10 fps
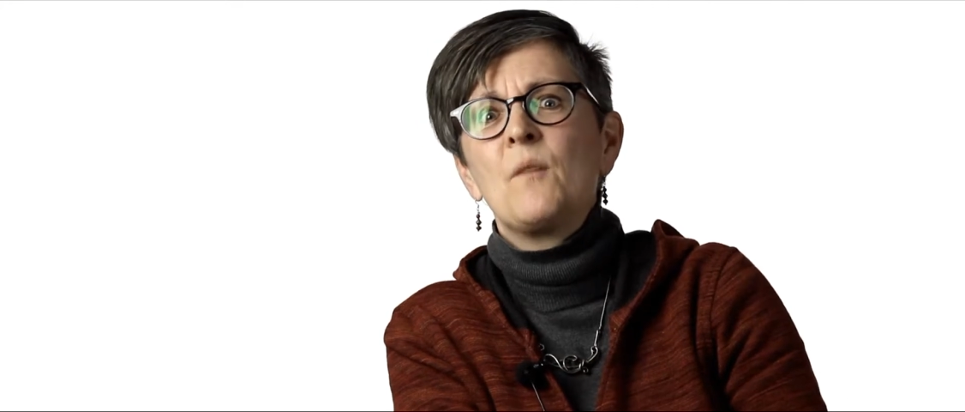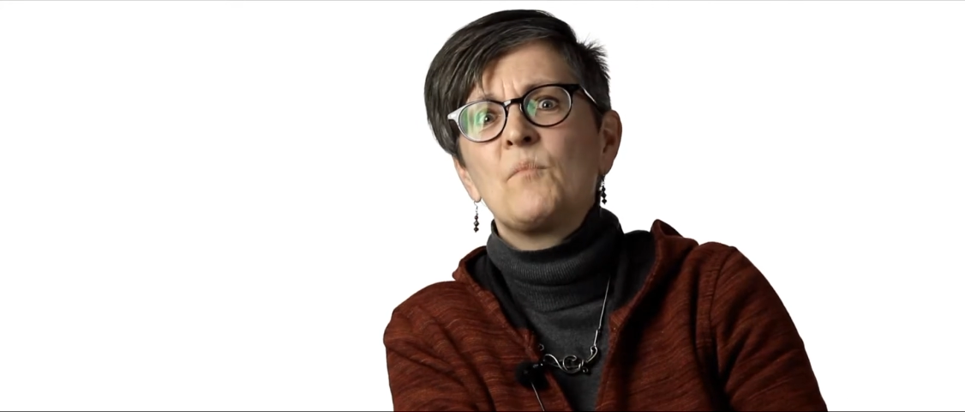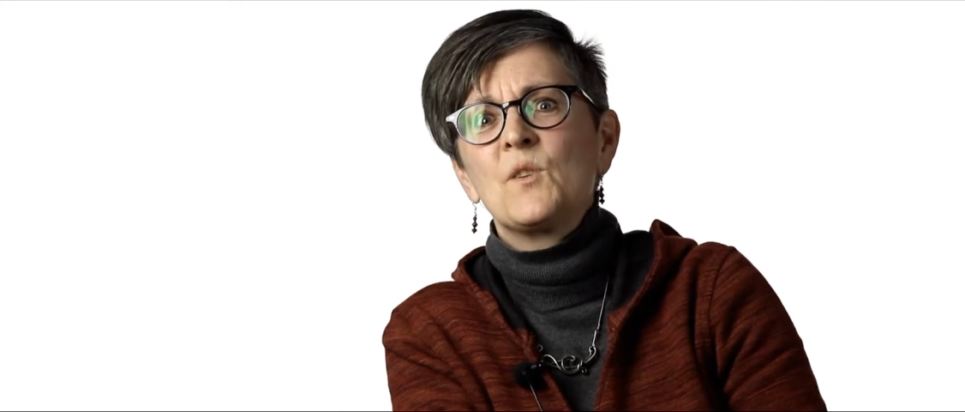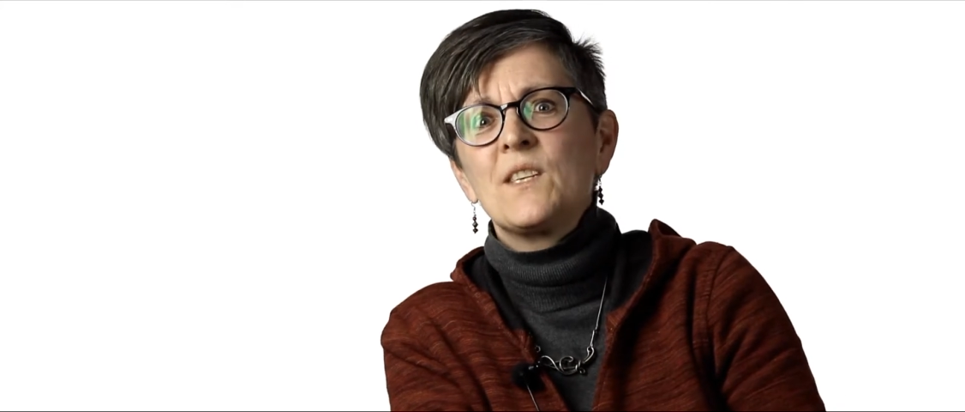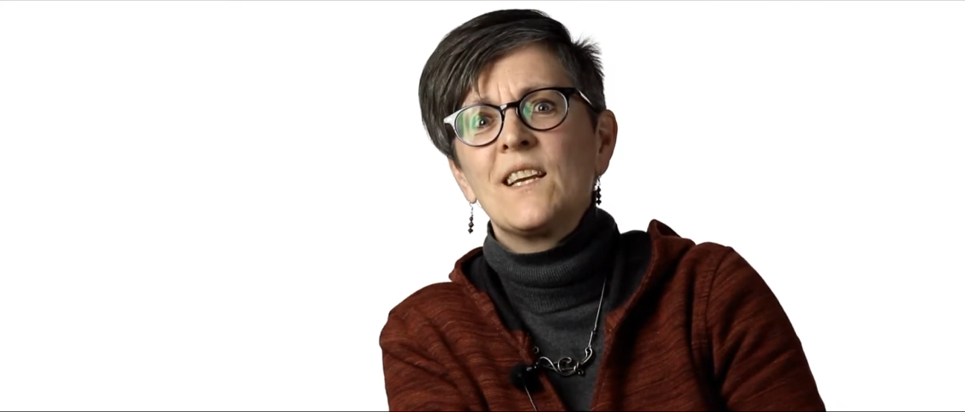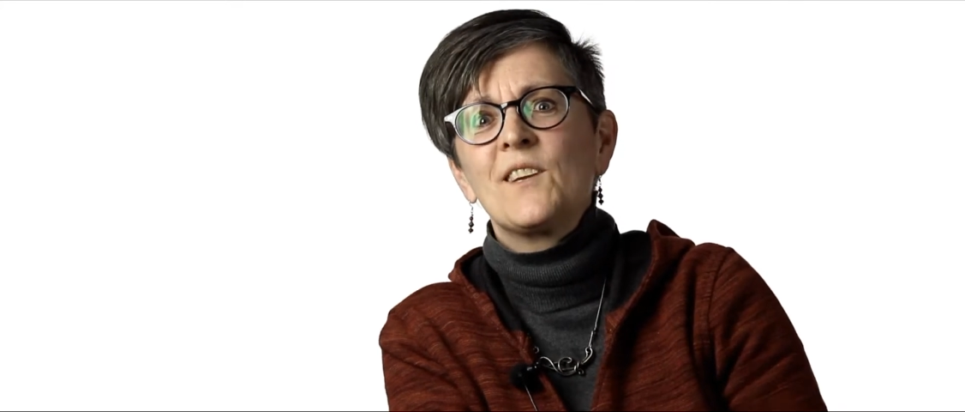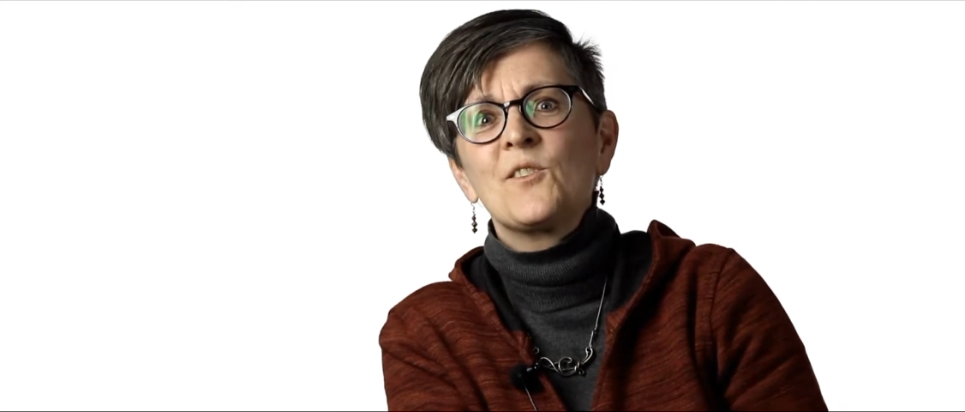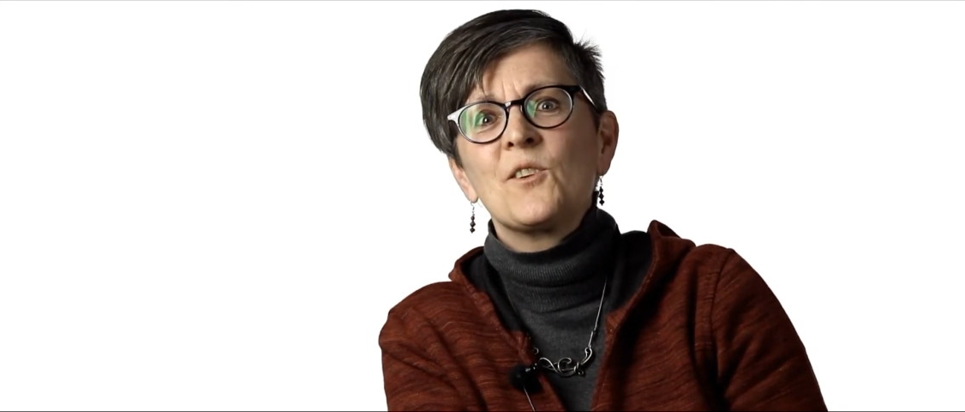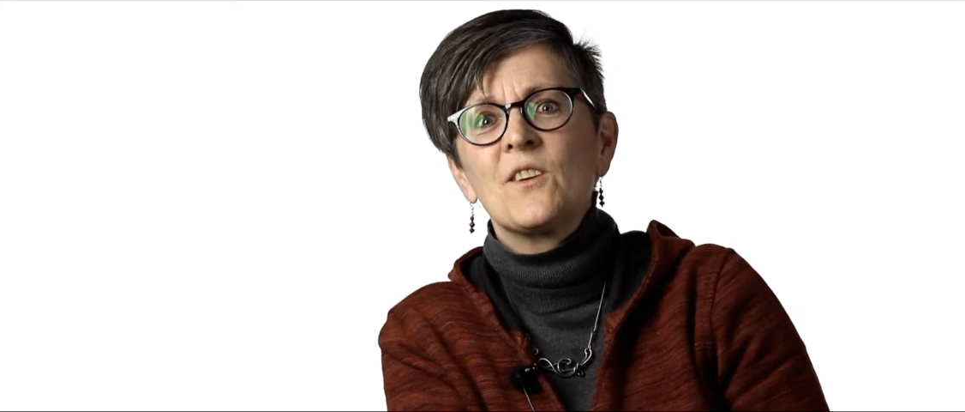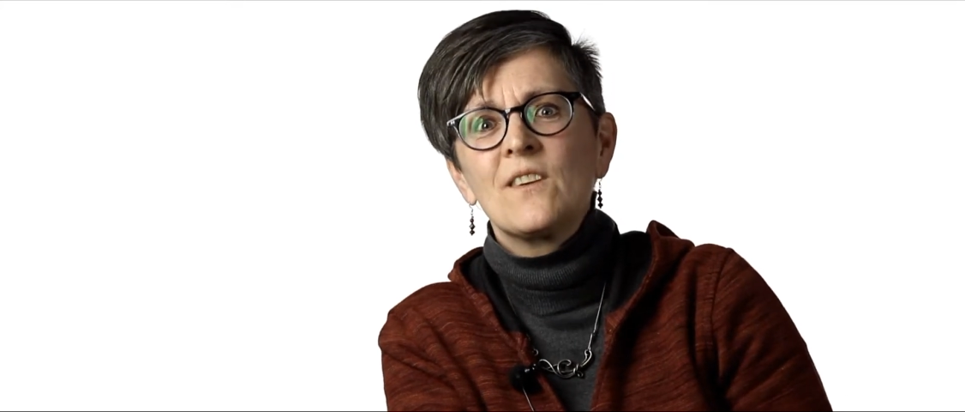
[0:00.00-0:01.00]

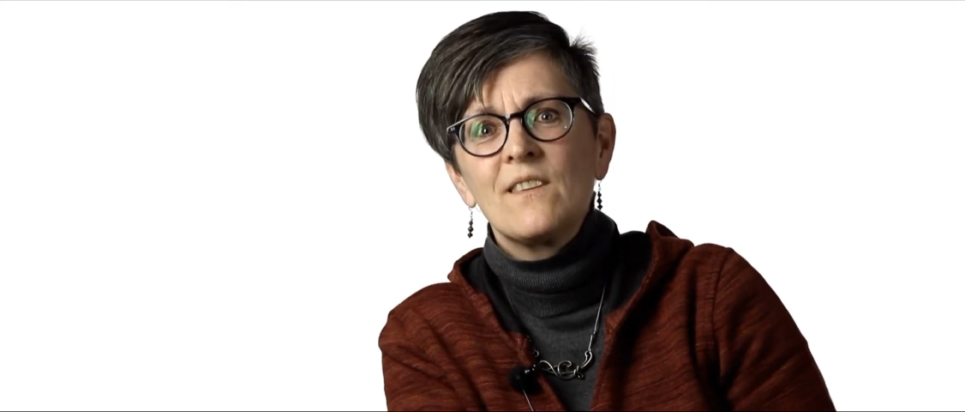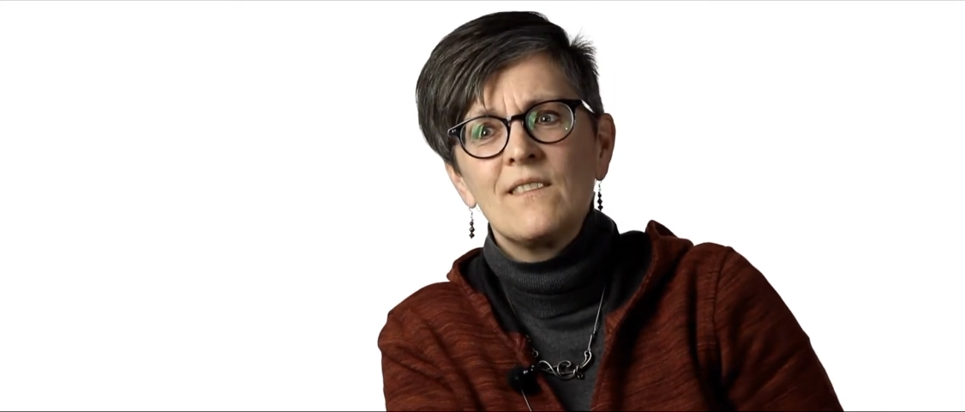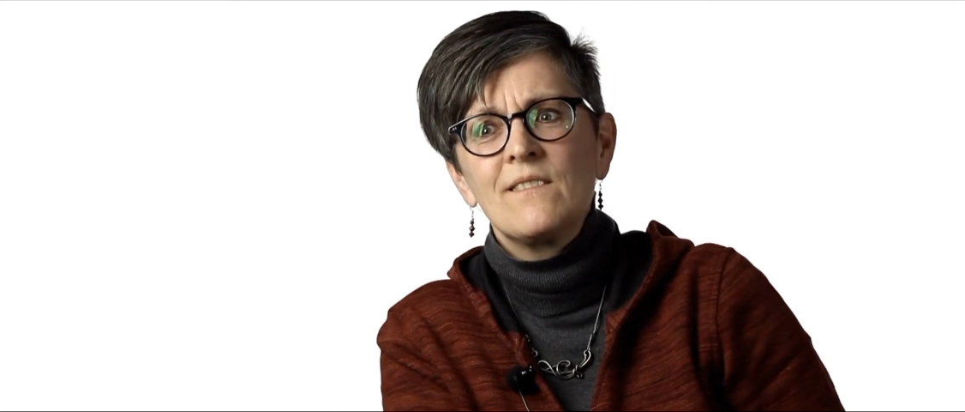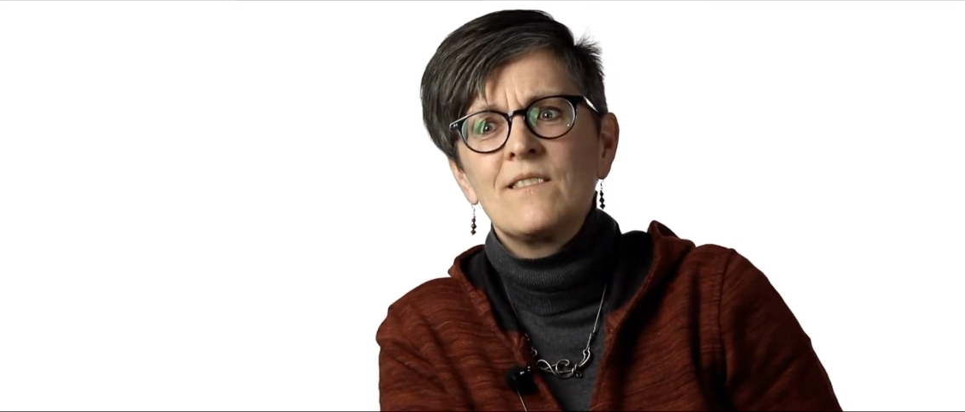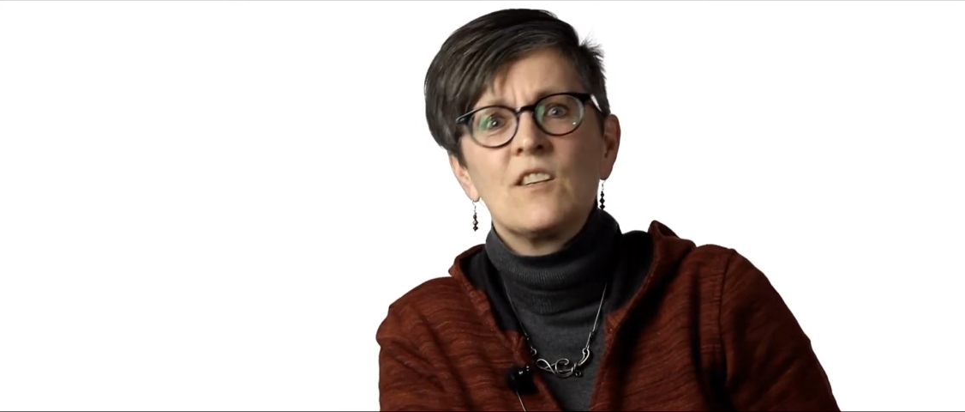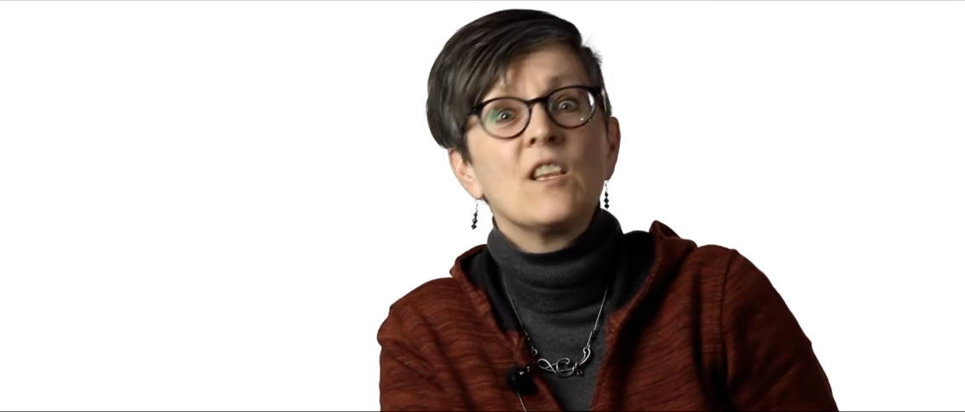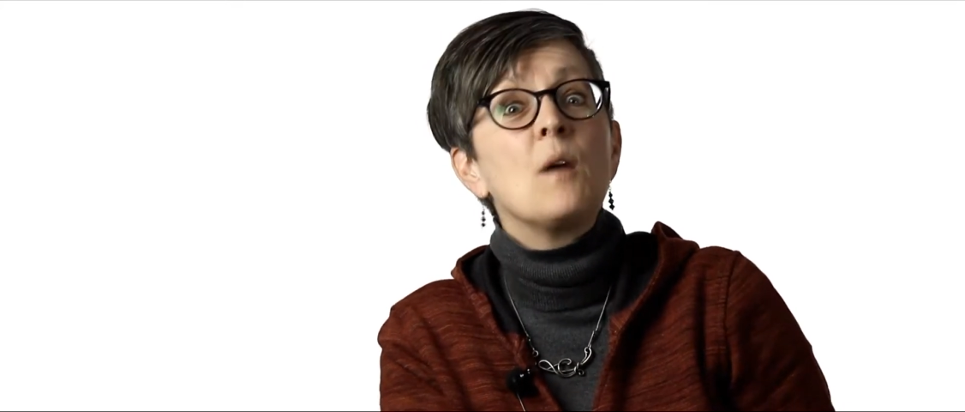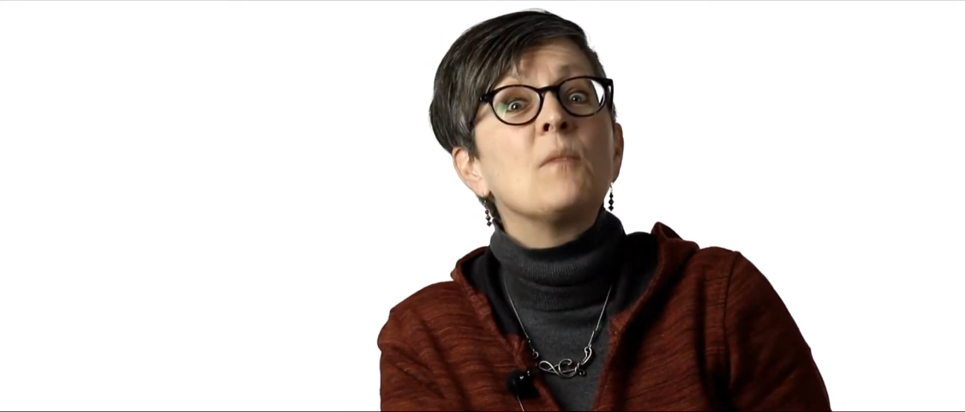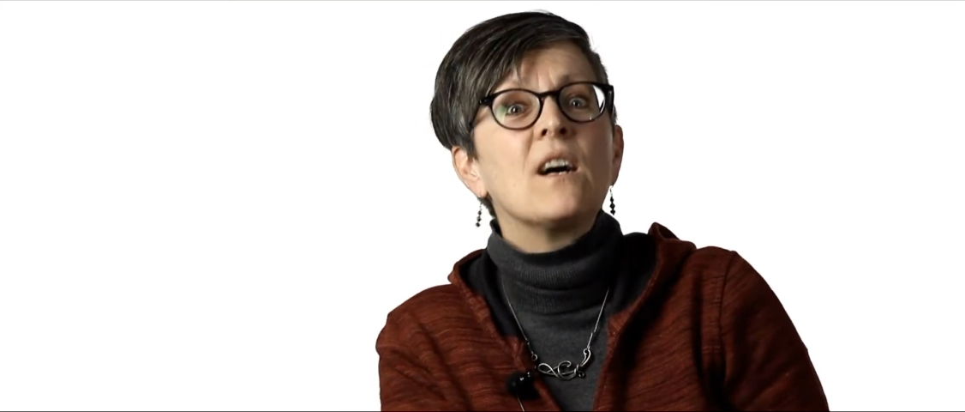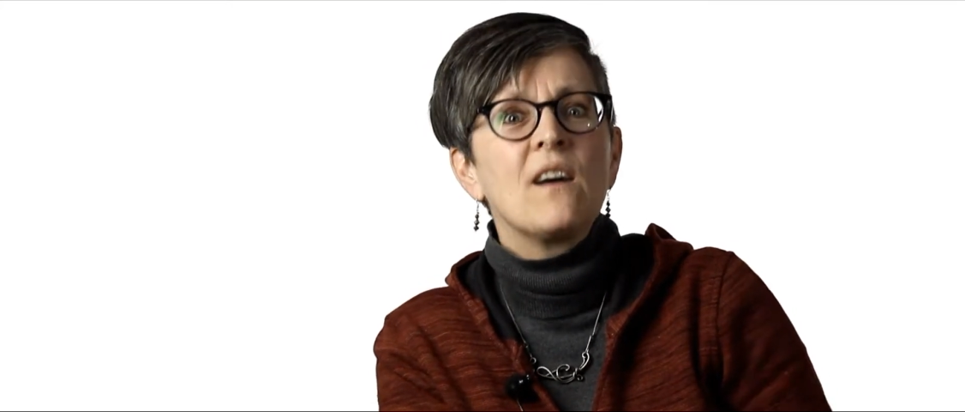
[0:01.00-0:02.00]
particular dilemma,